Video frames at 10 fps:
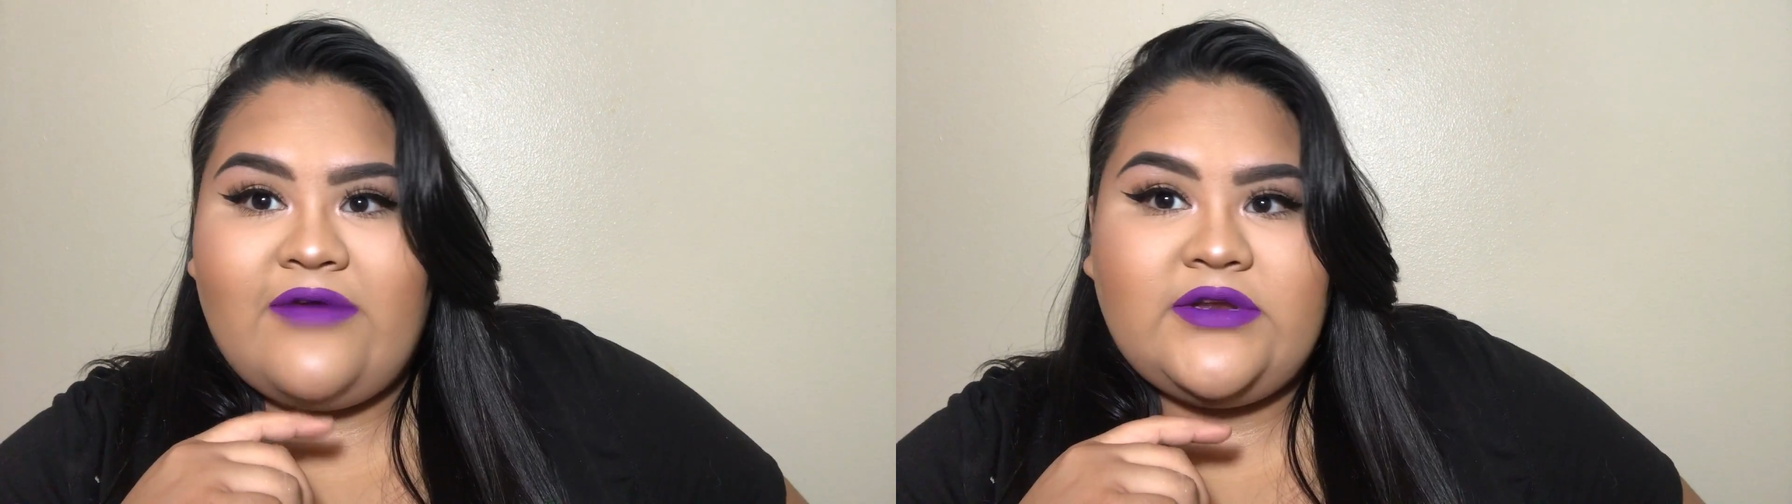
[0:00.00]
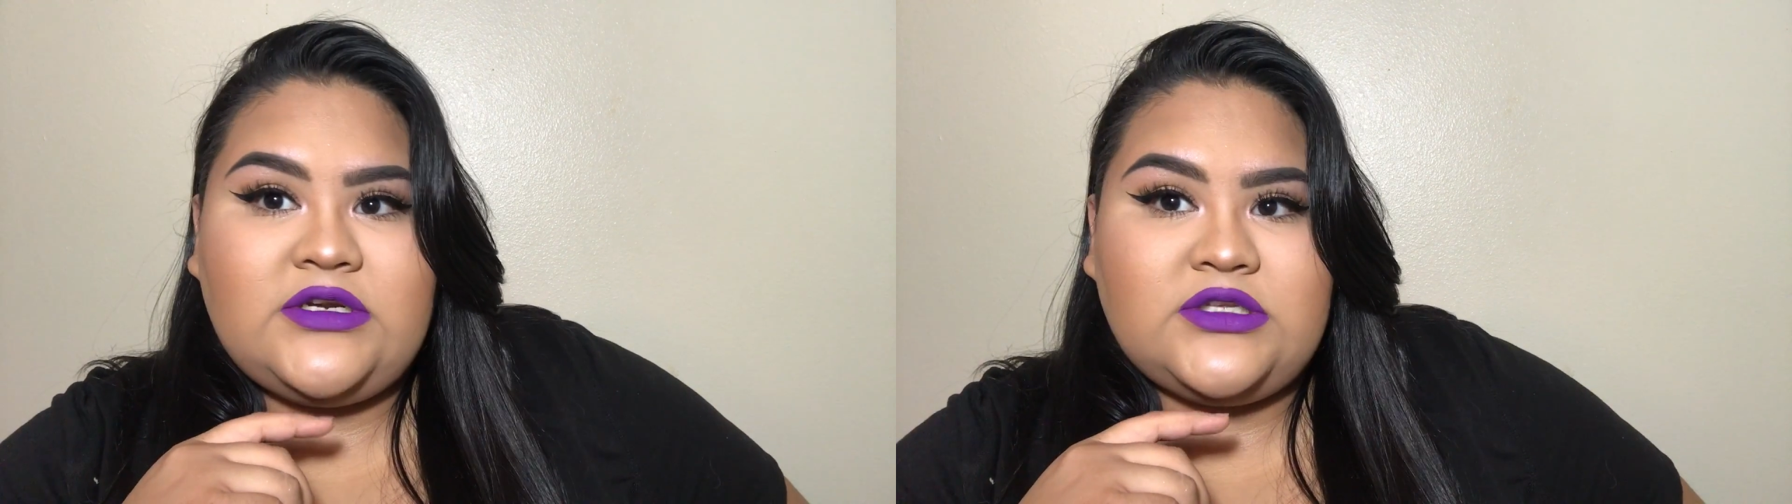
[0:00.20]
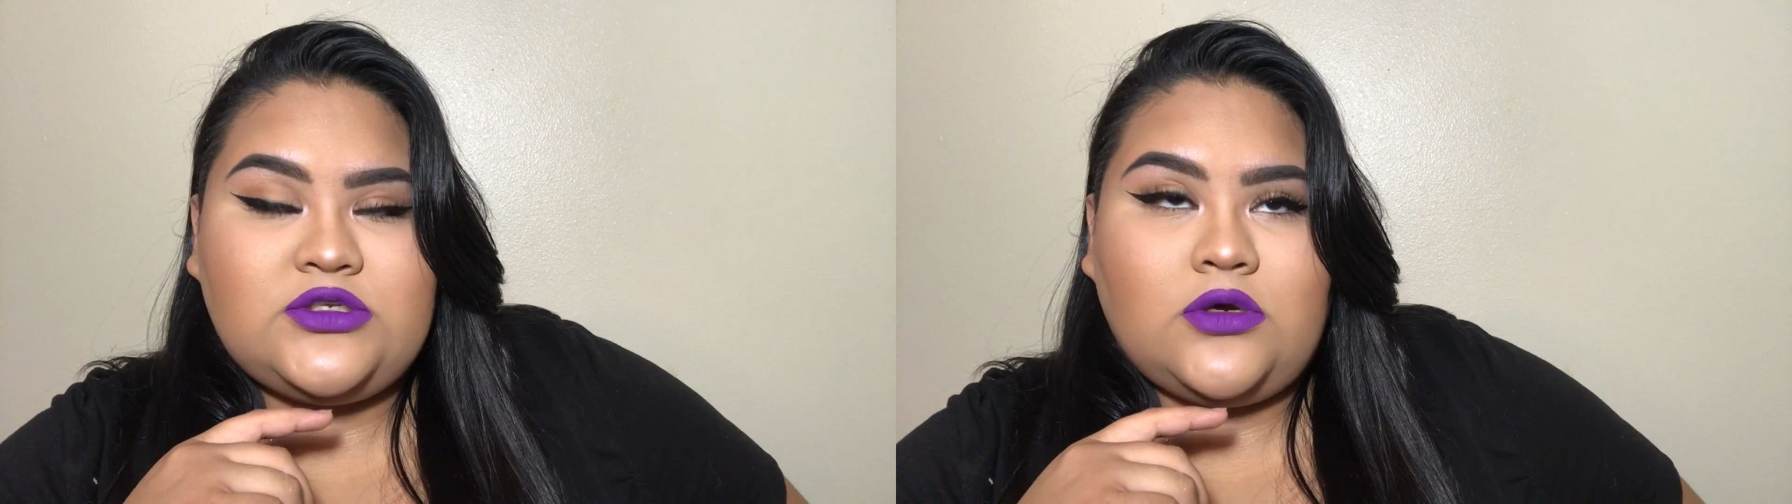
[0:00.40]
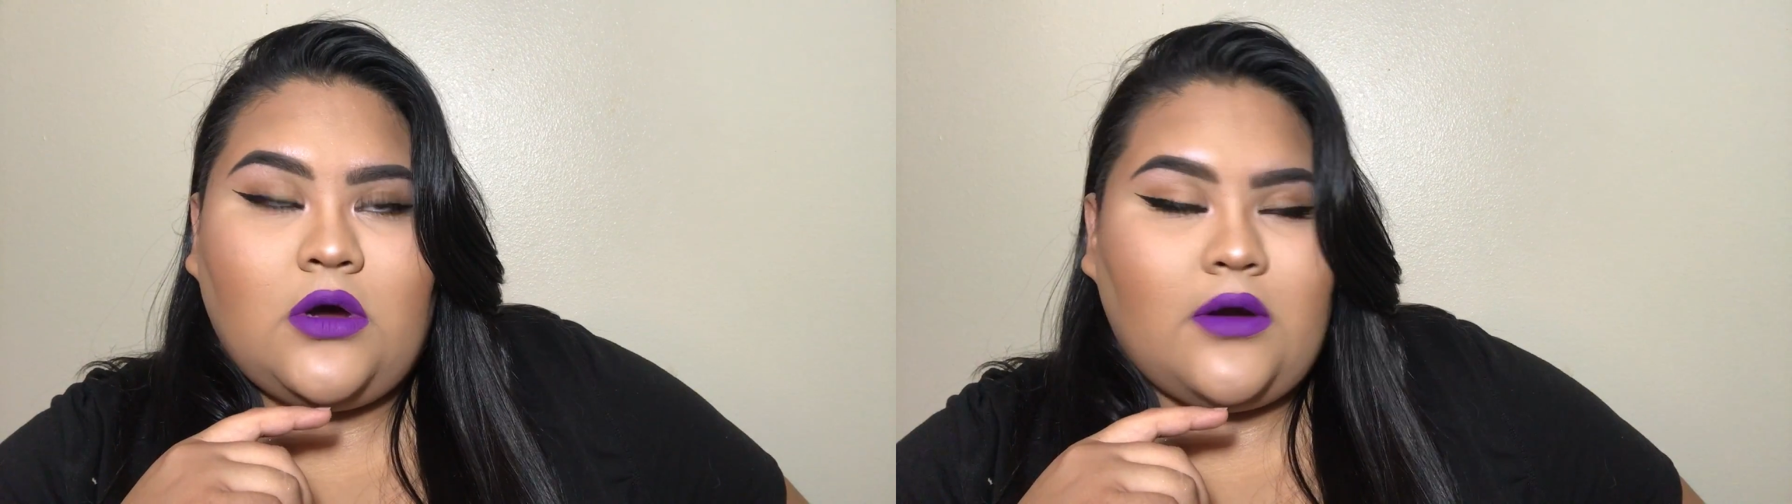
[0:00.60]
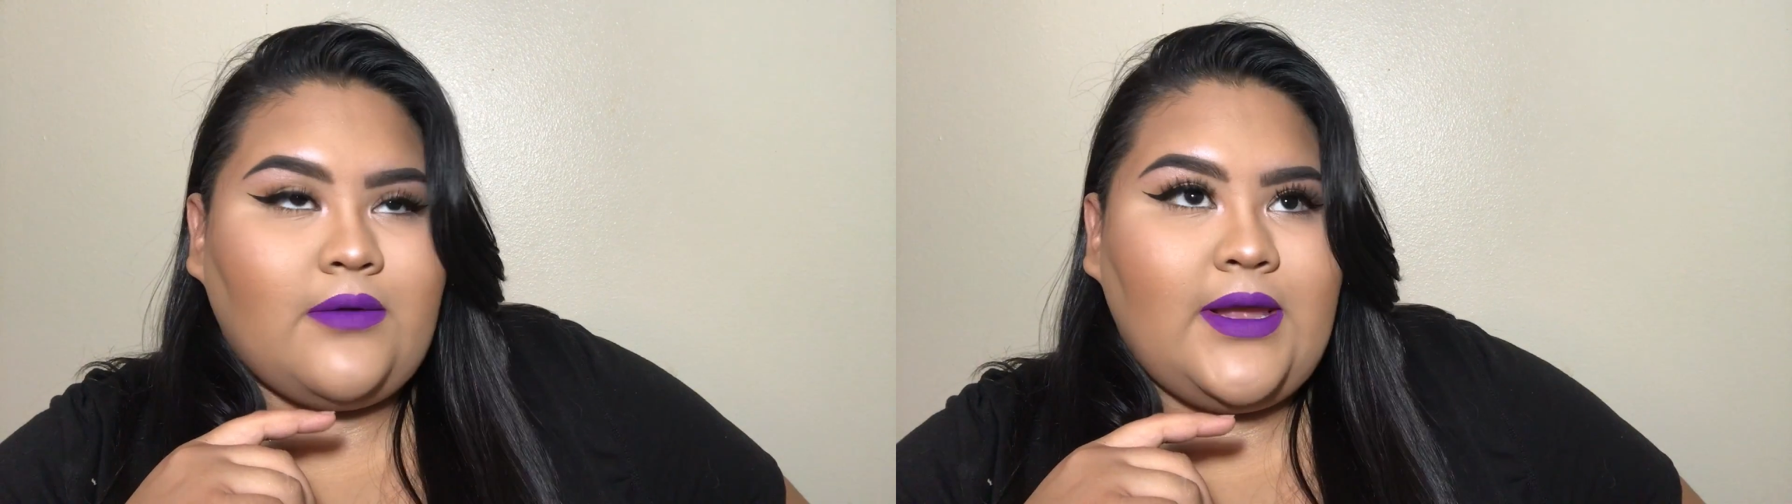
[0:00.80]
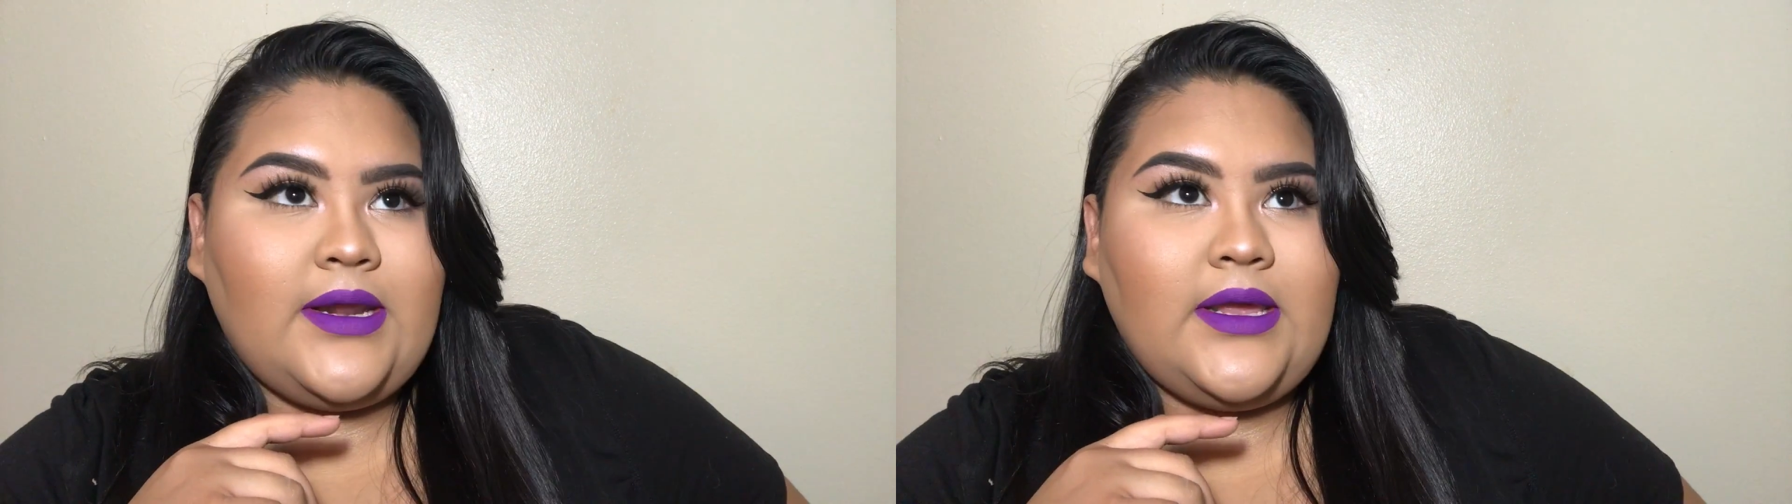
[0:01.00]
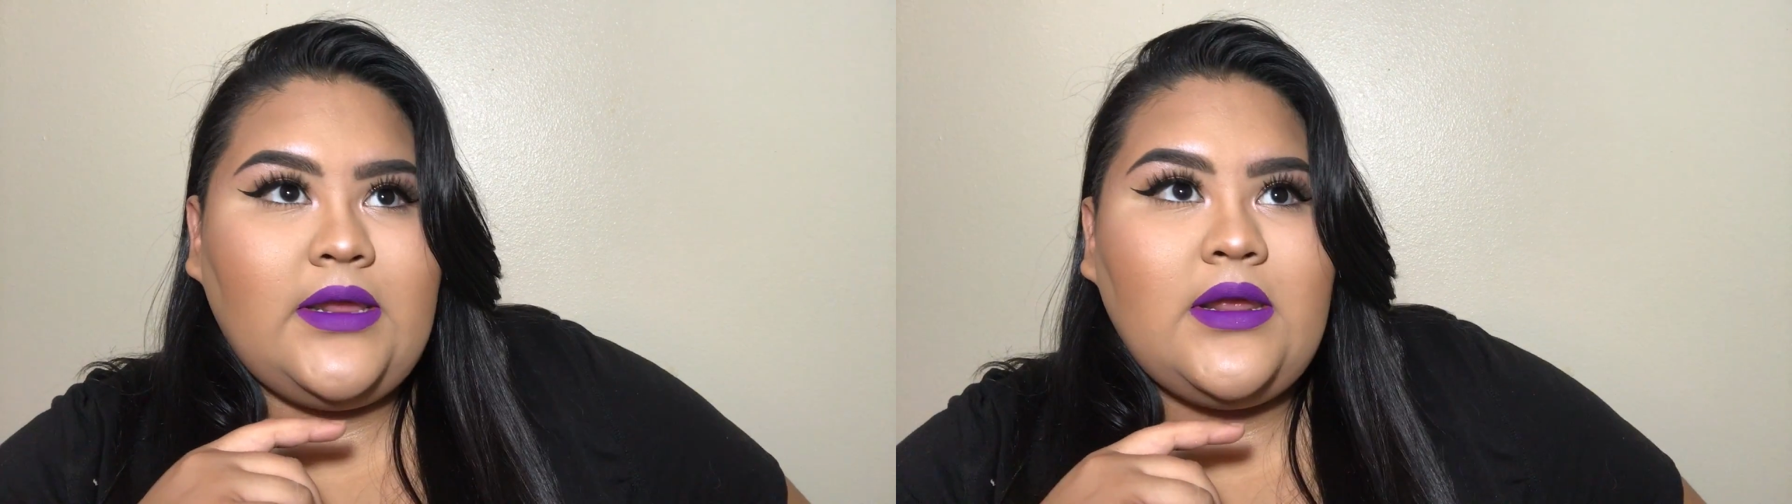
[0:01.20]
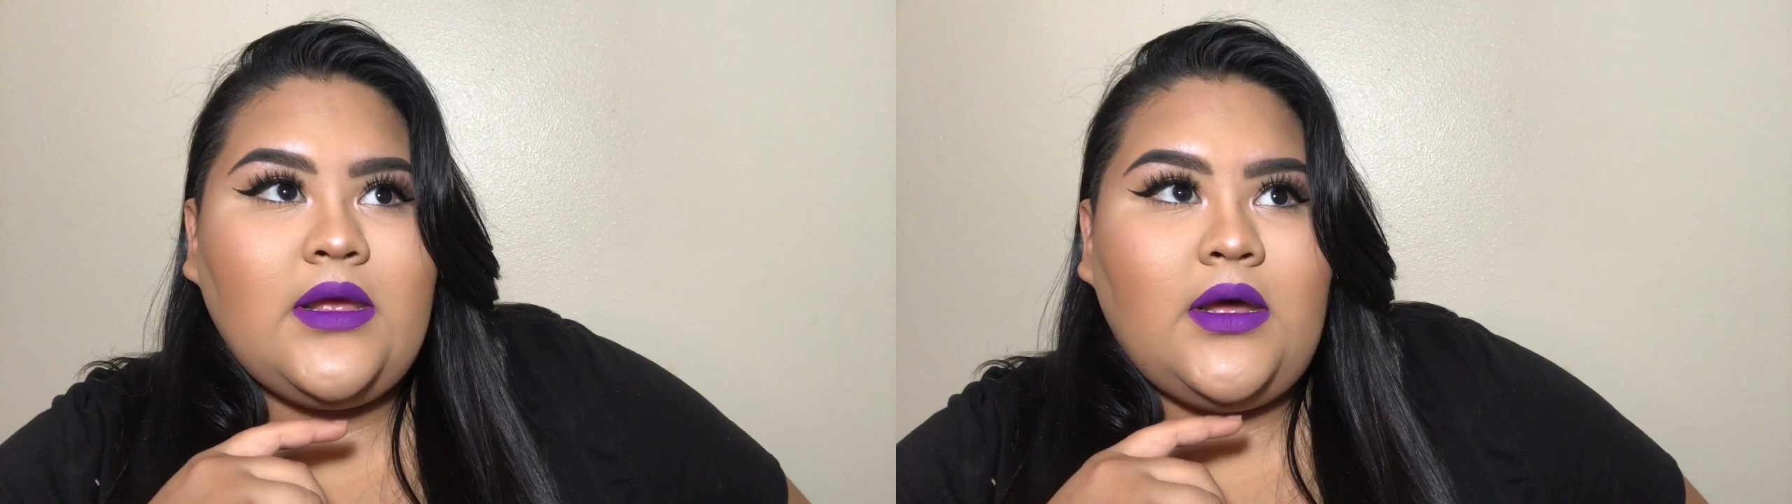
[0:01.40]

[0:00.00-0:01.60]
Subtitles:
haven't done so already.